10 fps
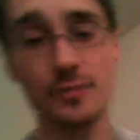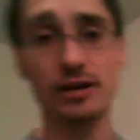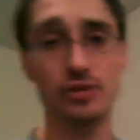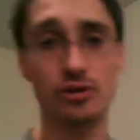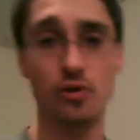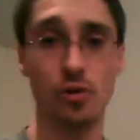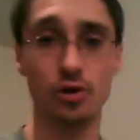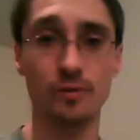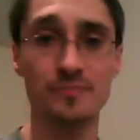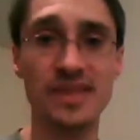up here in the
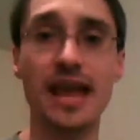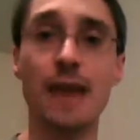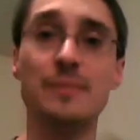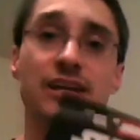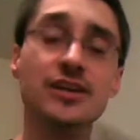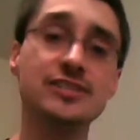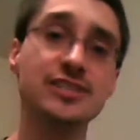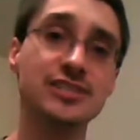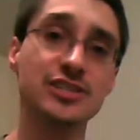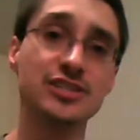corner. And because
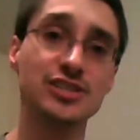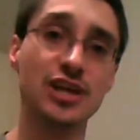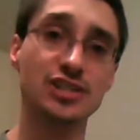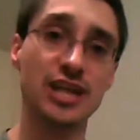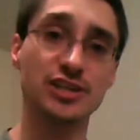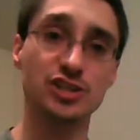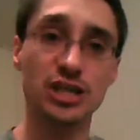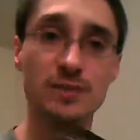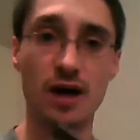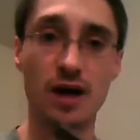this is such a
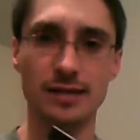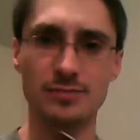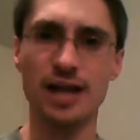cheap item,